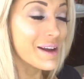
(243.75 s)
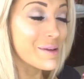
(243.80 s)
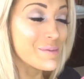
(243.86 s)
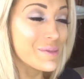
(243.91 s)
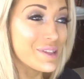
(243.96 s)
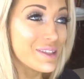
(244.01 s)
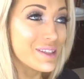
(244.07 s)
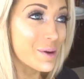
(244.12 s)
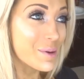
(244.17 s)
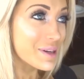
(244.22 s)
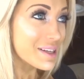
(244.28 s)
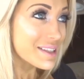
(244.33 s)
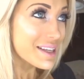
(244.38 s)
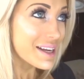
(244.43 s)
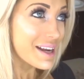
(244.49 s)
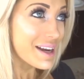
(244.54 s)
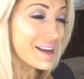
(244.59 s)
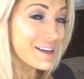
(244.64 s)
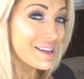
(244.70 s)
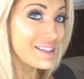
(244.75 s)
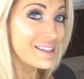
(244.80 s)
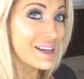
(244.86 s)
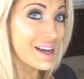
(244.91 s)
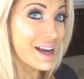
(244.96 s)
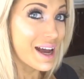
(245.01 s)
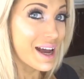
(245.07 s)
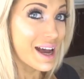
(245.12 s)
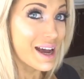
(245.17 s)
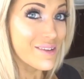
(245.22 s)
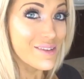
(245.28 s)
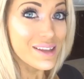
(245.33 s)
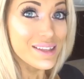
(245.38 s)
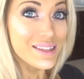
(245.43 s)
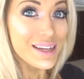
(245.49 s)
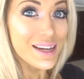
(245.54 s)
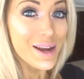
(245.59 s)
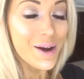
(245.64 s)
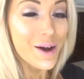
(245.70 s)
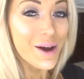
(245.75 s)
so excited to have this day